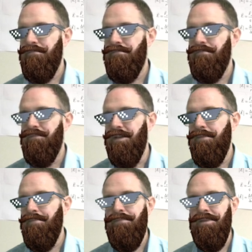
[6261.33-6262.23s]
right?
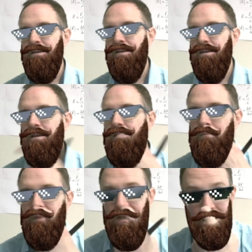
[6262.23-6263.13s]

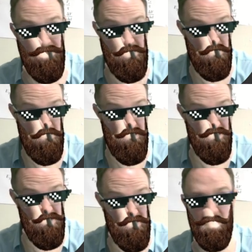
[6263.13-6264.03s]
Because of its
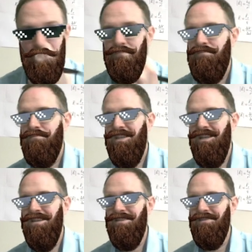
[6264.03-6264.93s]
relative,
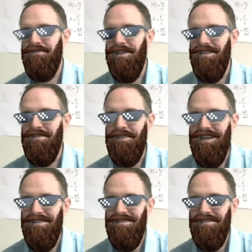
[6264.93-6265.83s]
because of its relative
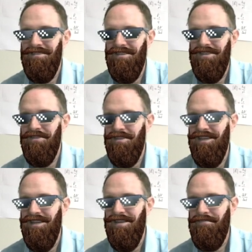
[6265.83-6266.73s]
mass is large,
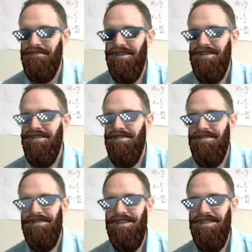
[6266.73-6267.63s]
okay.
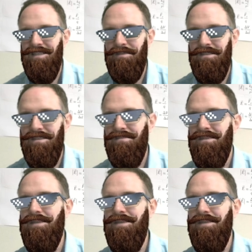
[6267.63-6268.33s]
So that just makes sense. Okay.